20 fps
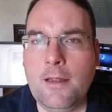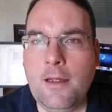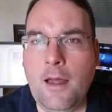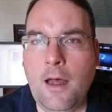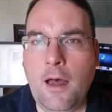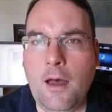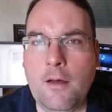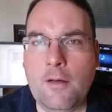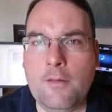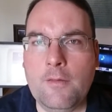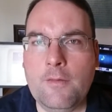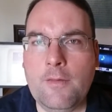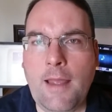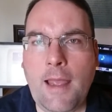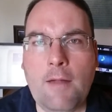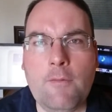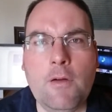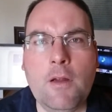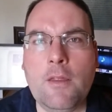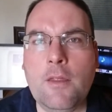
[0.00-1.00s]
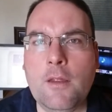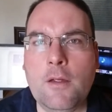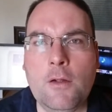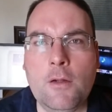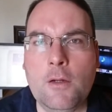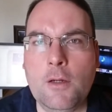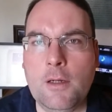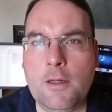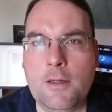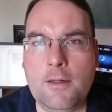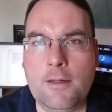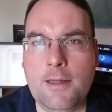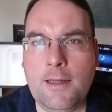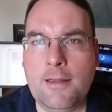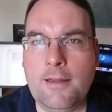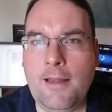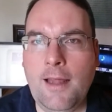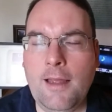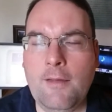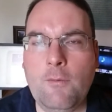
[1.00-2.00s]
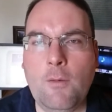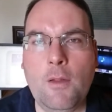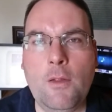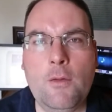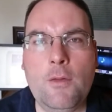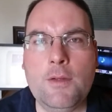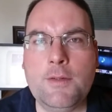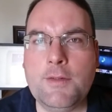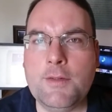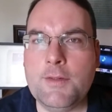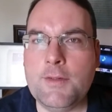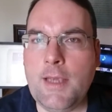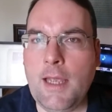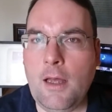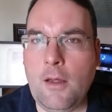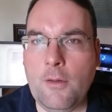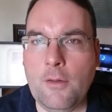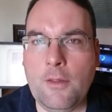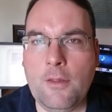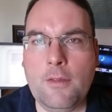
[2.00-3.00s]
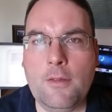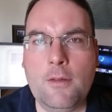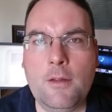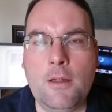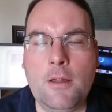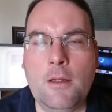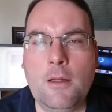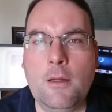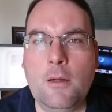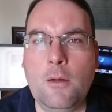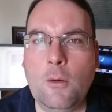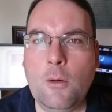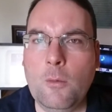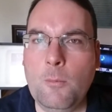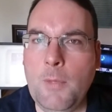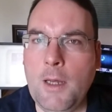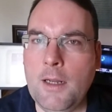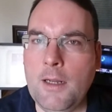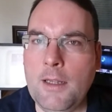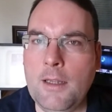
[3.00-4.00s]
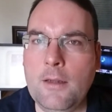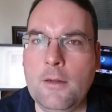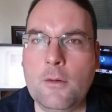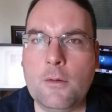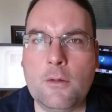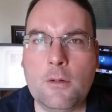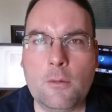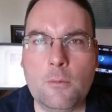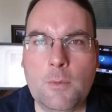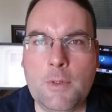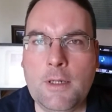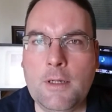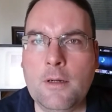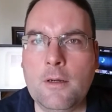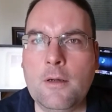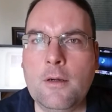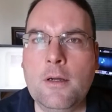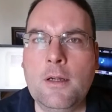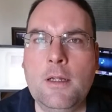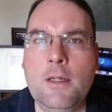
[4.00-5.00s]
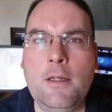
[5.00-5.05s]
of everything good in life, whether this is health or money, or career,